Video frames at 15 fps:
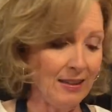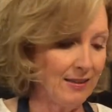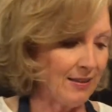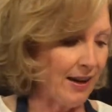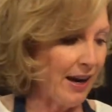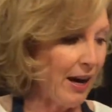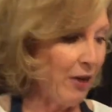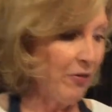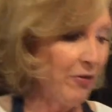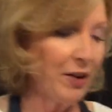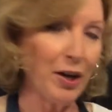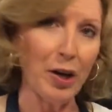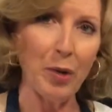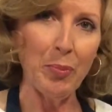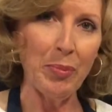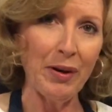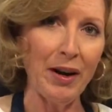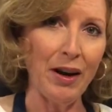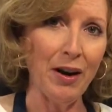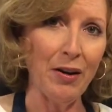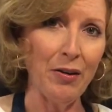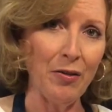is a half cup
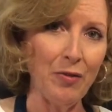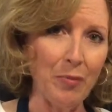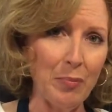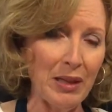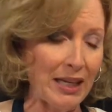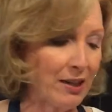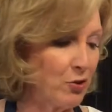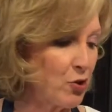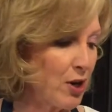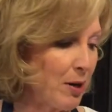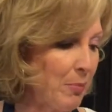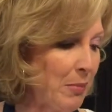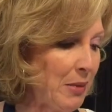of blackstrap